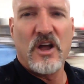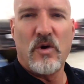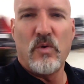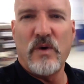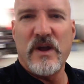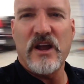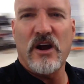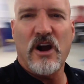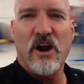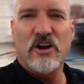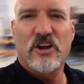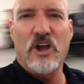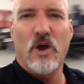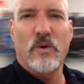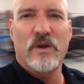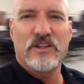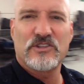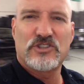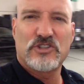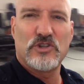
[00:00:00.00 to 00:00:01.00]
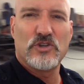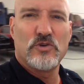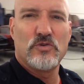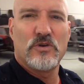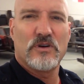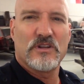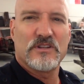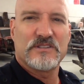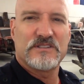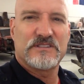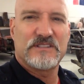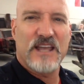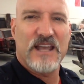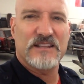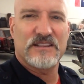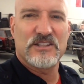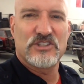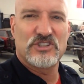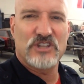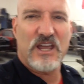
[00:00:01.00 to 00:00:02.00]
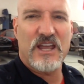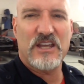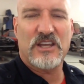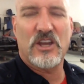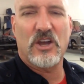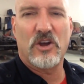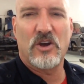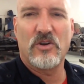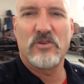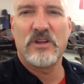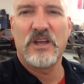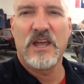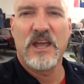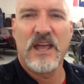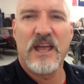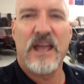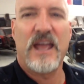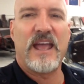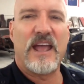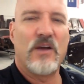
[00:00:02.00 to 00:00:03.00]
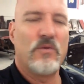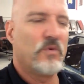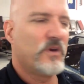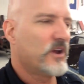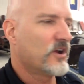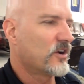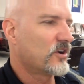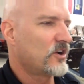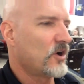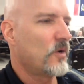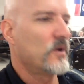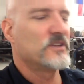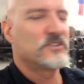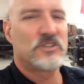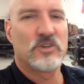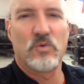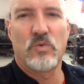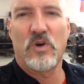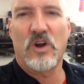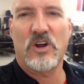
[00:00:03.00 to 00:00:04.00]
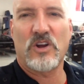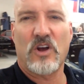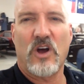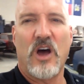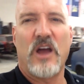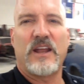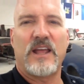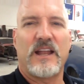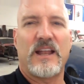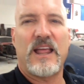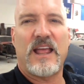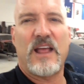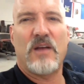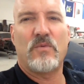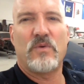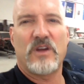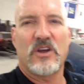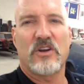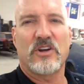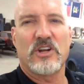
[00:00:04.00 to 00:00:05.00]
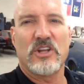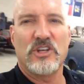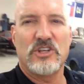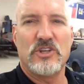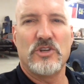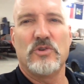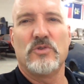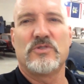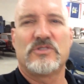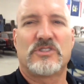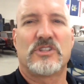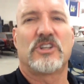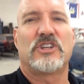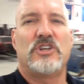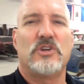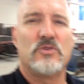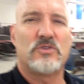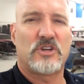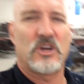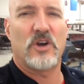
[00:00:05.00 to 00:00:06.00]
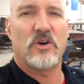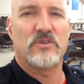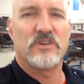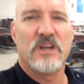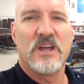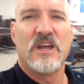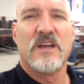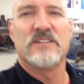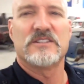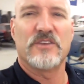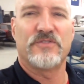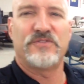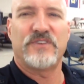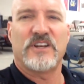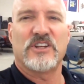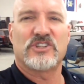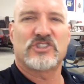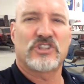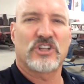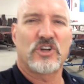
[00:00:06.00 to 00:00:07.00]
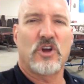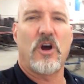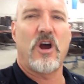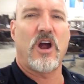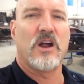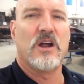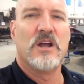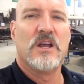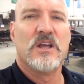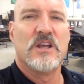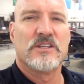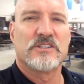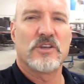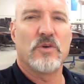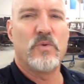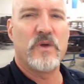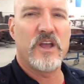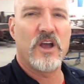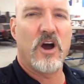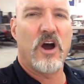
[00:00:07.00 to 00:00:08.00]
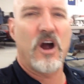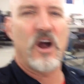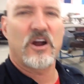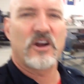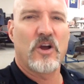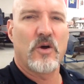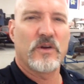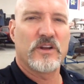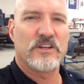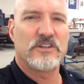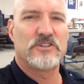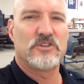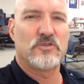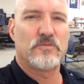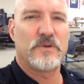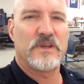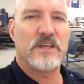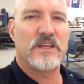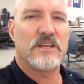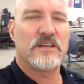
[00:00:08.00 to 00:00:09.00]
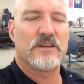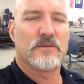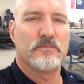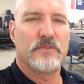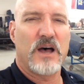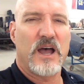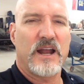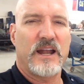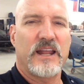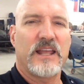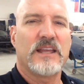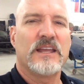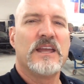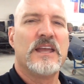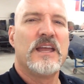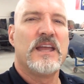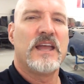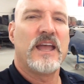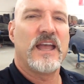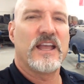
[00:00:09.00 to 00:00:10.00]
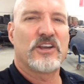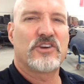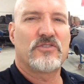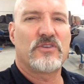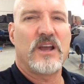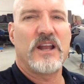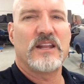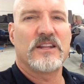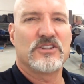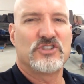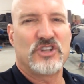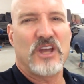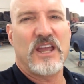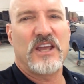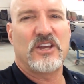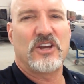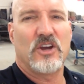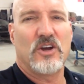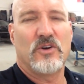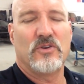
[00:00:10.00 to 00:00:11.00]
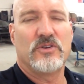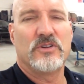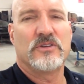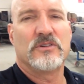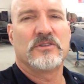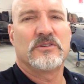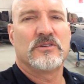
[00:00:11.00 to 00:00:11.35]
We are going to take the J code and we are going to work on it and we are going to use the Q code to finish the car. So we are going to be combining and creating the J code